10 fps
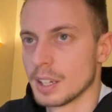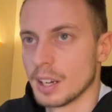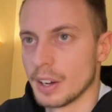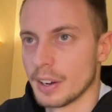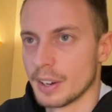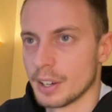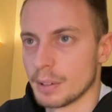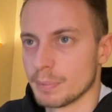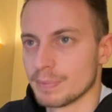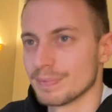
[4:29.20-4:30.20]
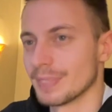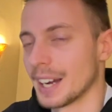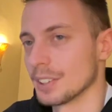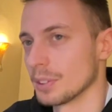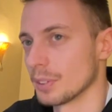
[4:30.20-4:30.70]
I
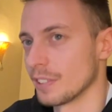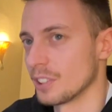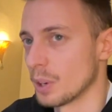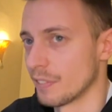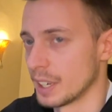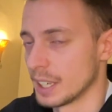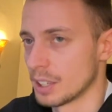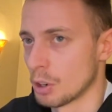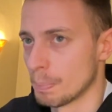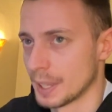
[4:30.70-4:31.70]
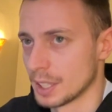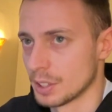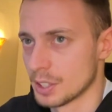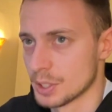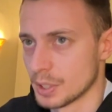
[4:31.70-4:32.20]
don't know if you have any
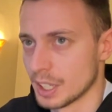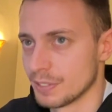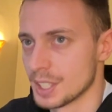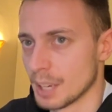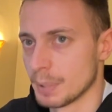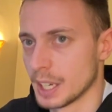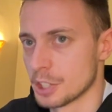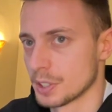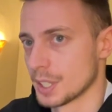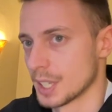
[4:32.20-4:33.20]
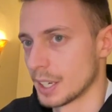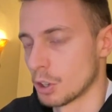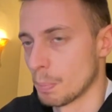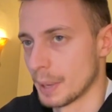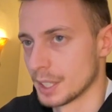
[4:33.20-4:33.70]
competitors, or if this application has any
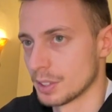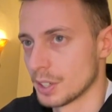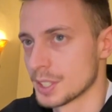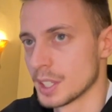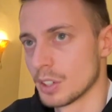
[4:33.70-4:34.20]
competitors,